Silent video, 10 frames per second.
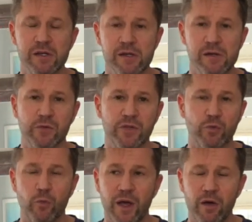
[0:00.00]
with
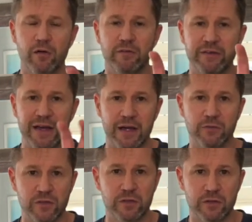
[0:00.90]
12
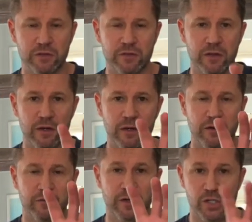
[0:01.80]
ounces
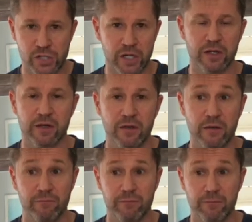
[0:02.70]
of a shake.
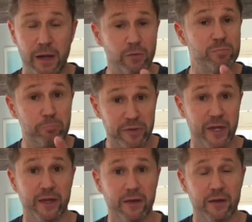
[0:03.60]
That was
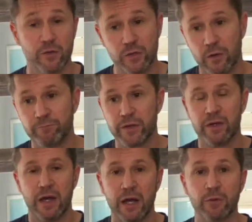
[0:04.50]
big. So
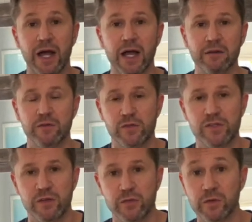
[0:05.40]
I would highly
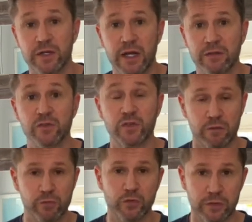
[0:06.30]
suggest you get on some
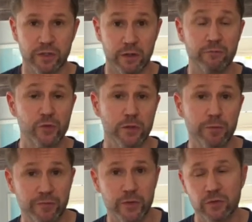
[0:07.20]
sort of
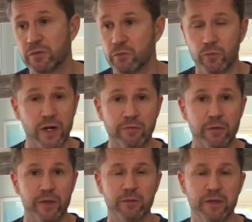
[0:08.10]
superfoods, whatever it
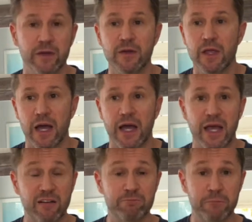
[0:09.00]
may be. I
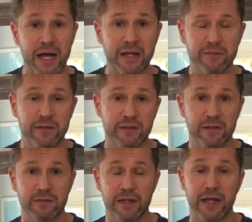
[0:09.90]
have mine
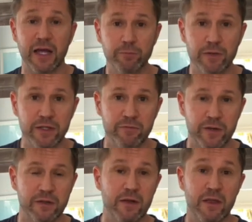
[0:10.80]
that I believe
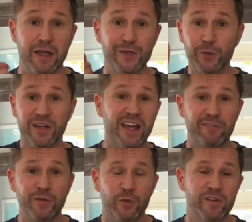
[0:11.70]
in. You can
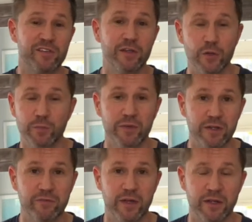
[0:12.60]
have yours that you
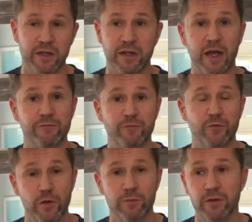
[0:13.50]
believe in, and I
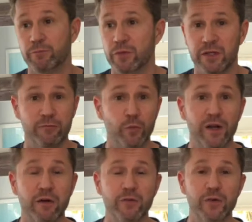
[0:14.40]
firmly believe
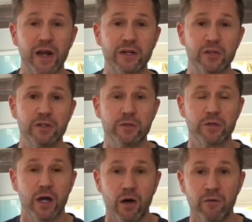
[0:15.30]
whatever direction you
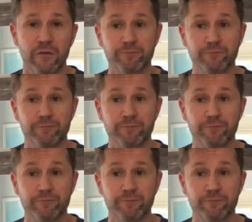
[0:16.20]
go